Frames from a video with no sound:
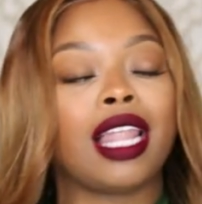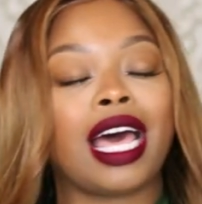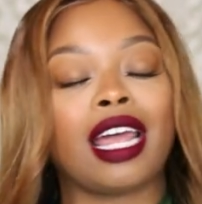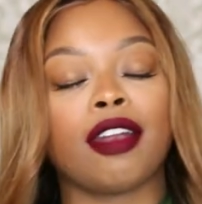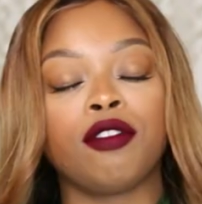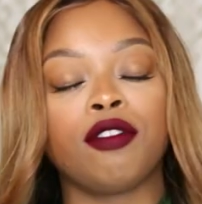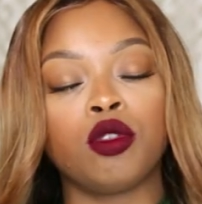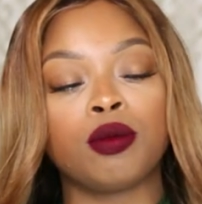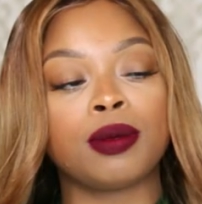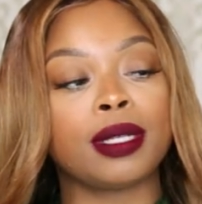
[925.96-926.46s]
a
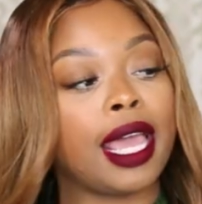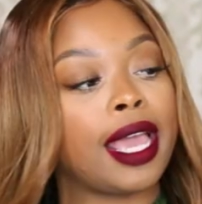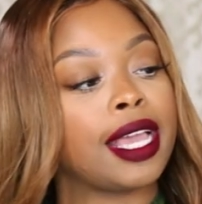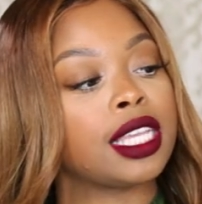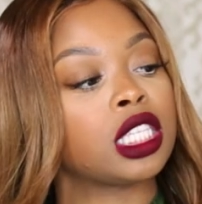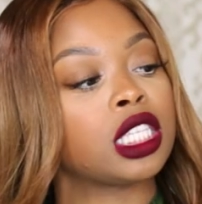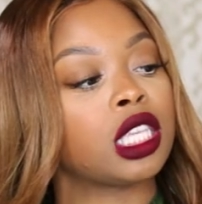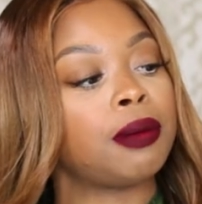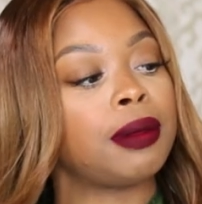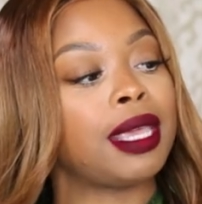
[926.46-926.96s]
lot of you have been
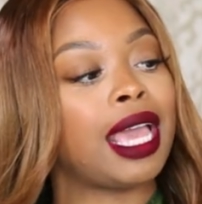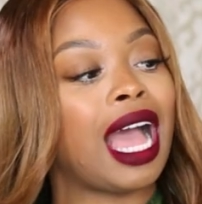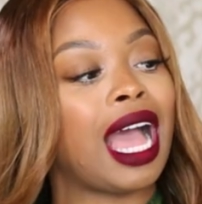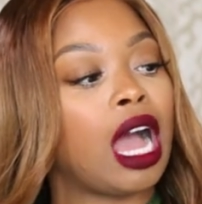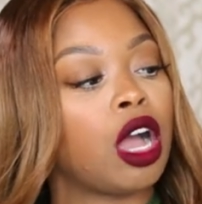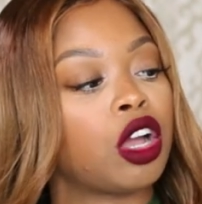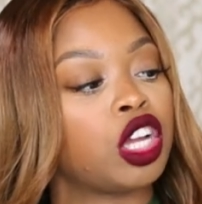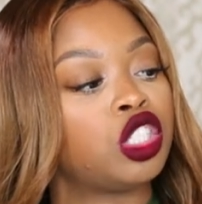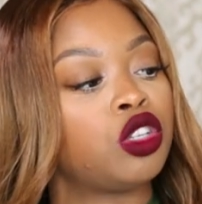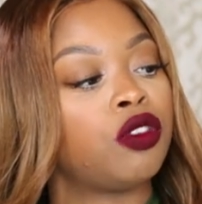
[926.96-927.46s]
asking me,
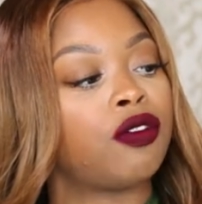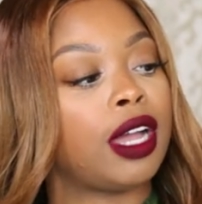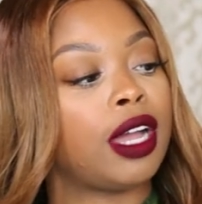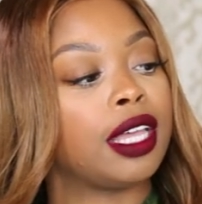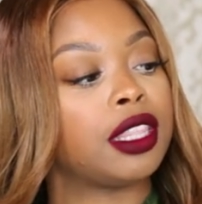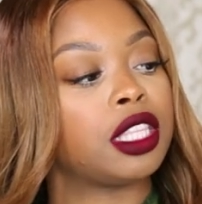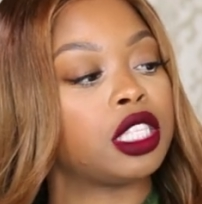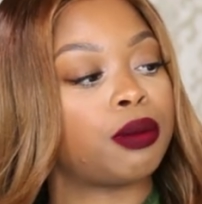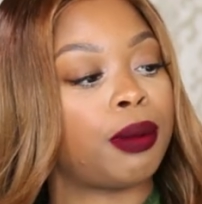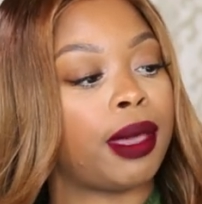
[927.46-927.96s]
how could you
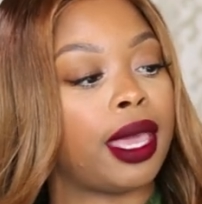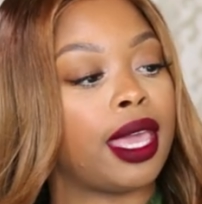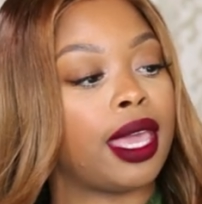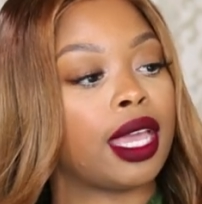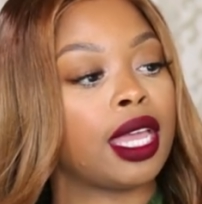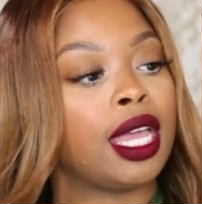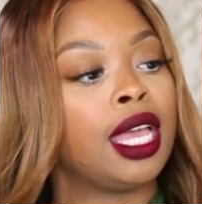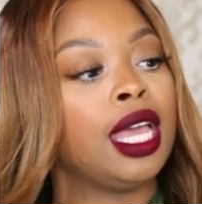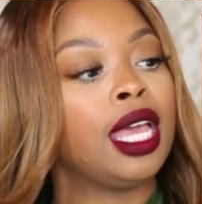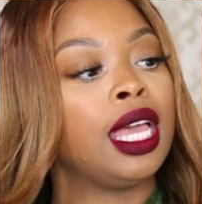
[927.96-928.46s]
find this
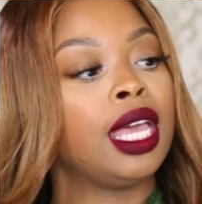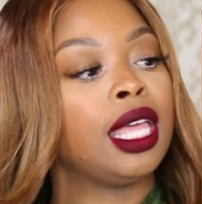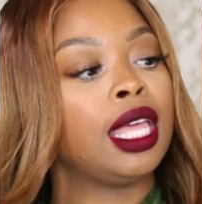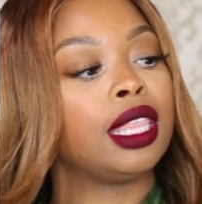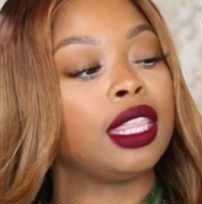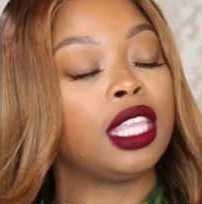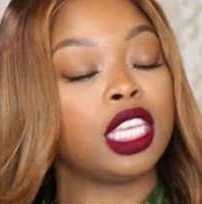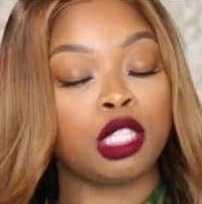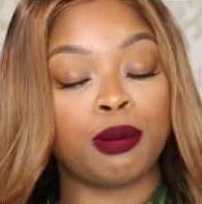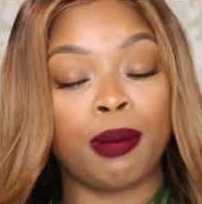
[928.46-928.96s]
bag?
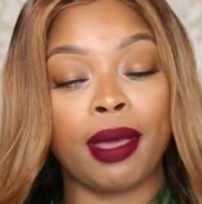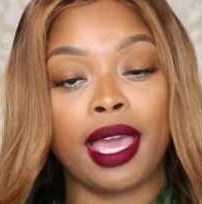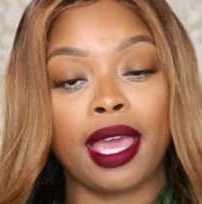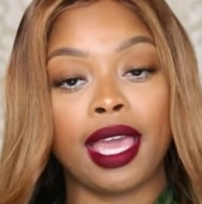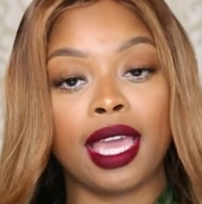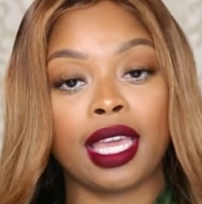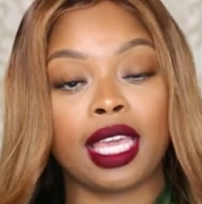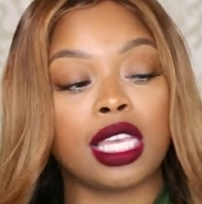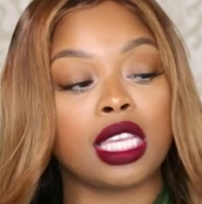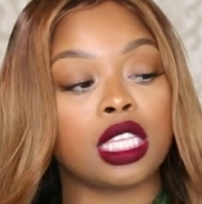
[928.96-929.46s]
This
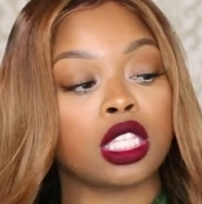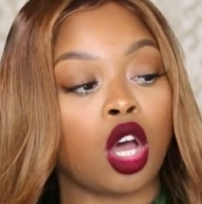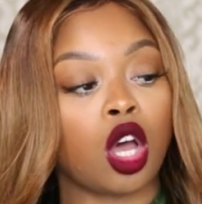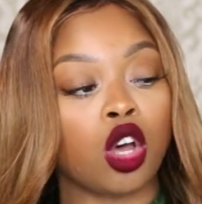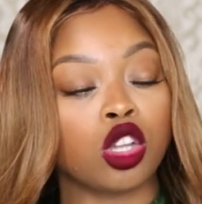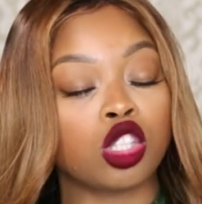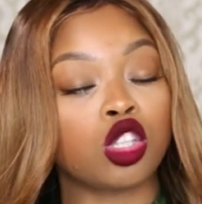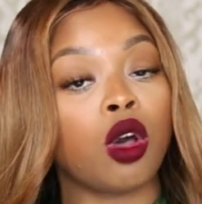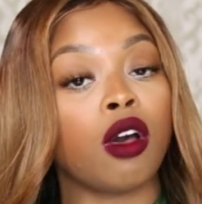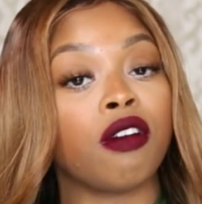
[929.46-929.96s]
bag is
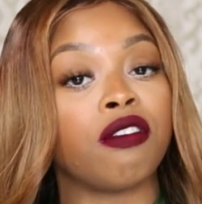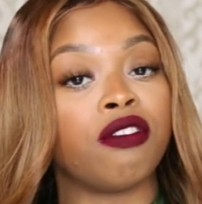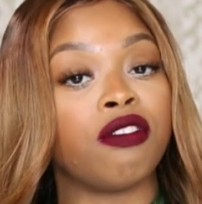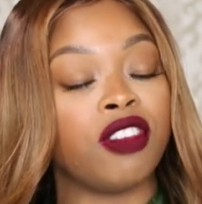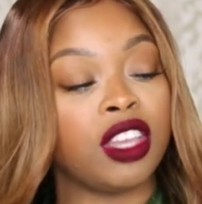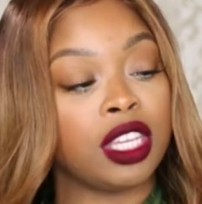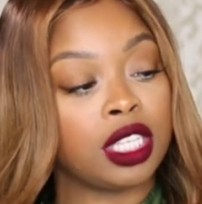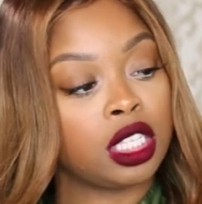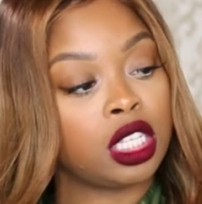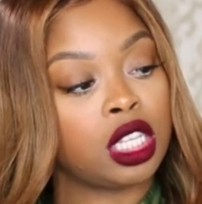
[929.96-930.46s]
also a
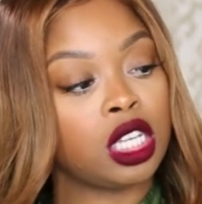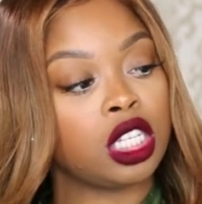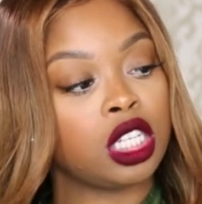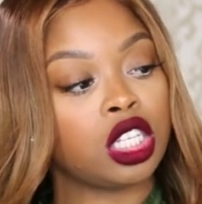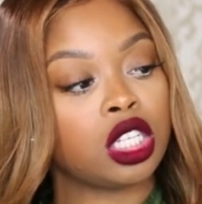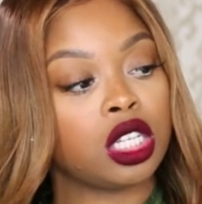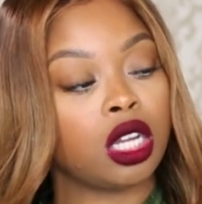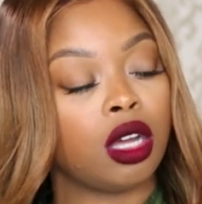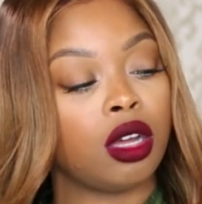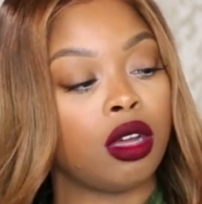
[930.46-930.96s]

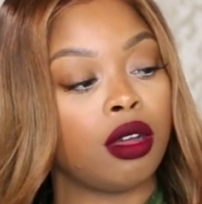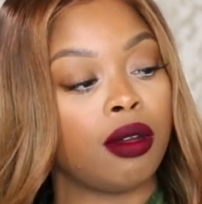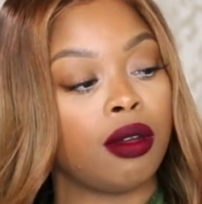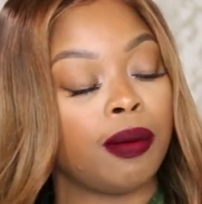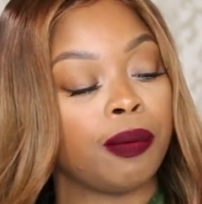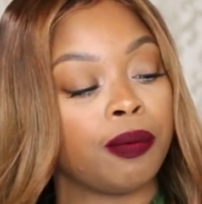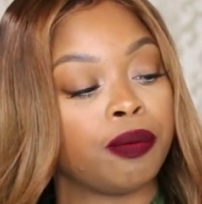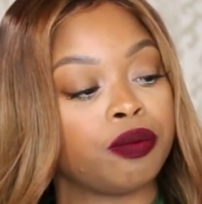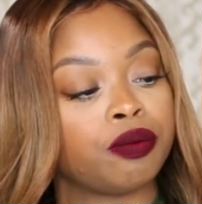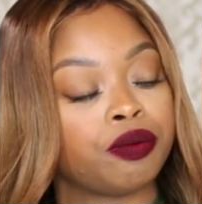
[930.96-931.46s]
vintage
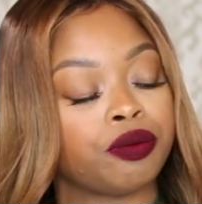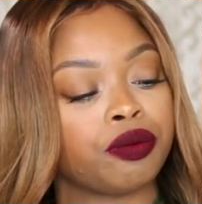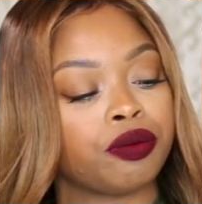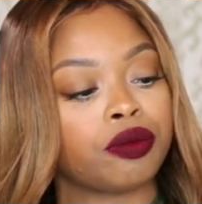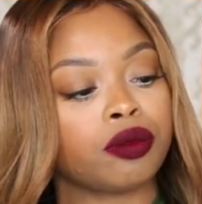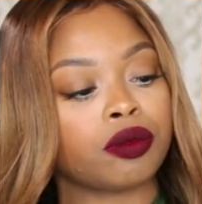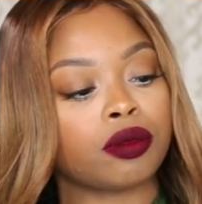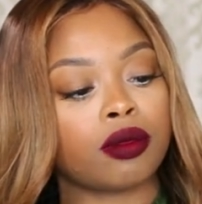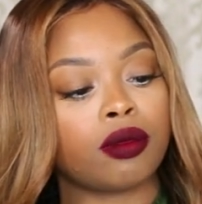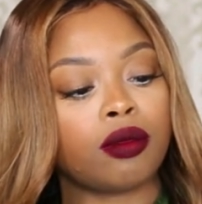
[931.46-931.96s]
um
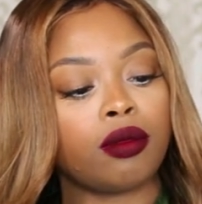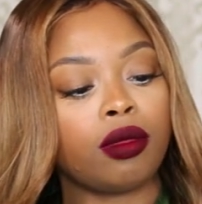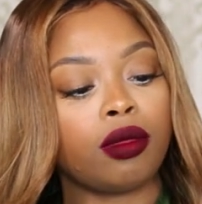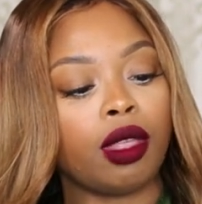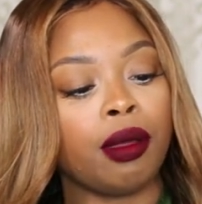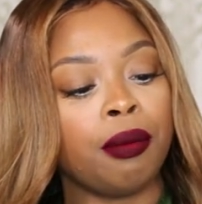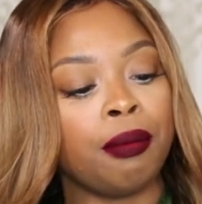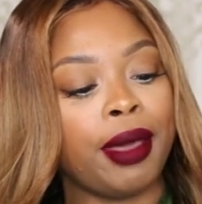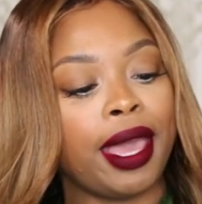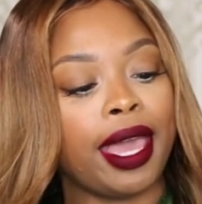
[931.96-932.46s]

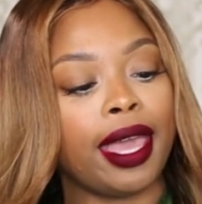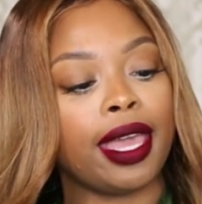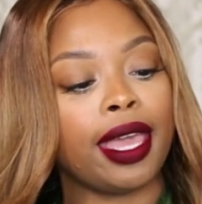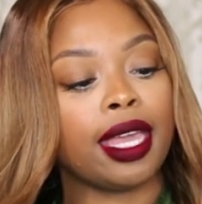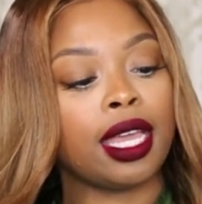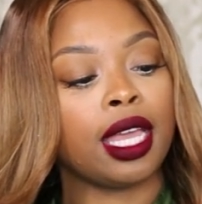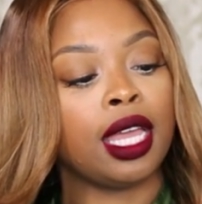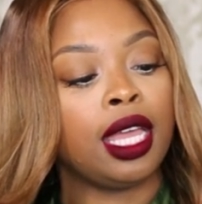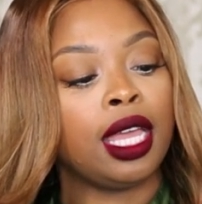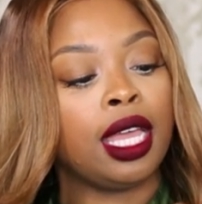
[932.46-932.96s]

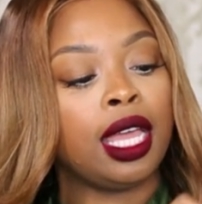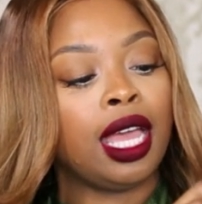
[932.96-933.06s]
bag.